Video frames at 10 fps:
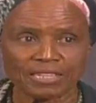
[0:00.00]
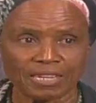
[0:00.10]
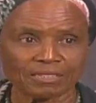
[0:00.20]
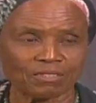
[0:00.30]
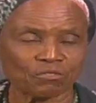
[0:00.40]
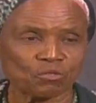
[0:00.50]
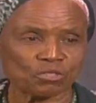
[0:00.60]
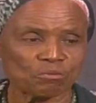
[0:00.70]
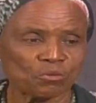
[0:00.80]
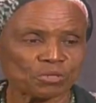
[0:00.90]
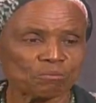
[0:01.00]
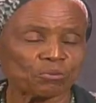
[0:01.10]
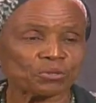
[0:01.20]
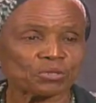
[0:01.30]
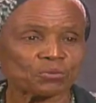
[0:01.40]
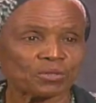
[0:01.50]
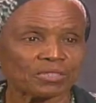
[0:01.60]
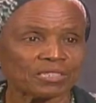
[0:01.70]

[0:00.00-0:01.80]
And, of course, the most important one,